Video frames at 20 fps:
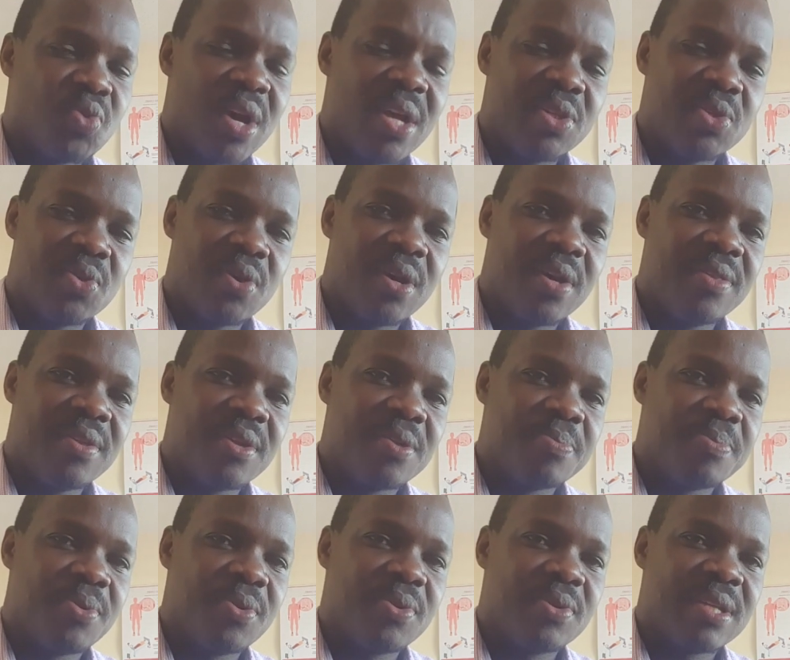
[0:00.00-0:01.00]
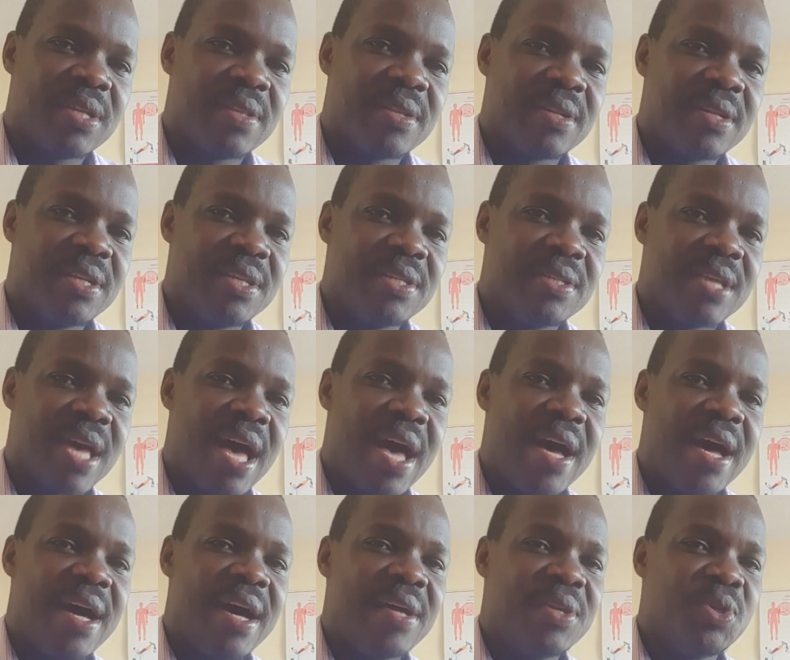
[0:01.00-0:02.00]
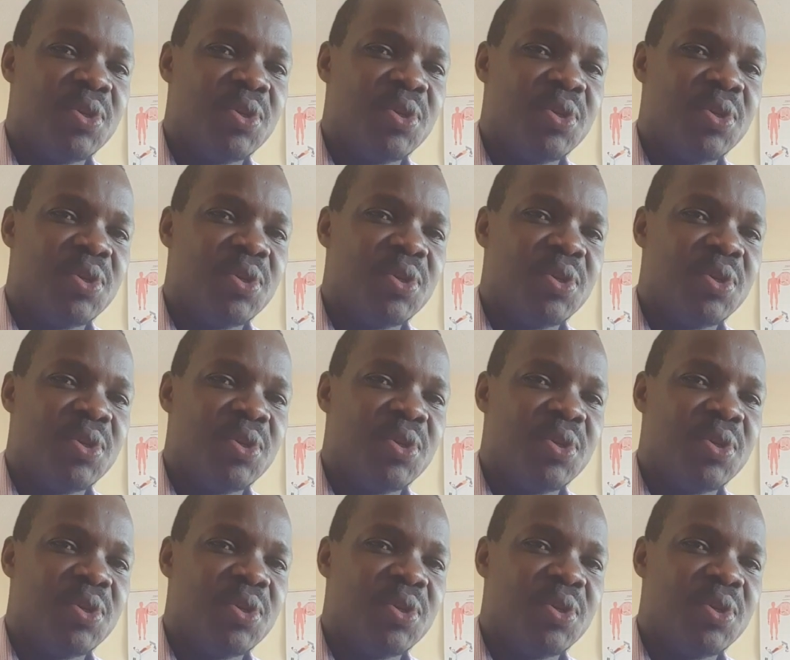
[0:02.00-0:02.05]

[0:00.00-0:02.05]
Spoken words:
once you get the report, at least I